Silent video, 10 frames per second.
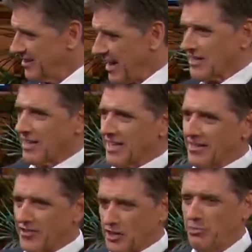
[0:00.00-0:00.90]
That's a kind
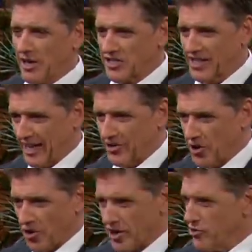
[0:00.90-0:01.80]
of expression like
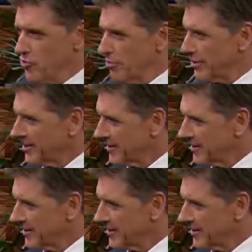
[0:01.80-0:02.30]
cock a hoop.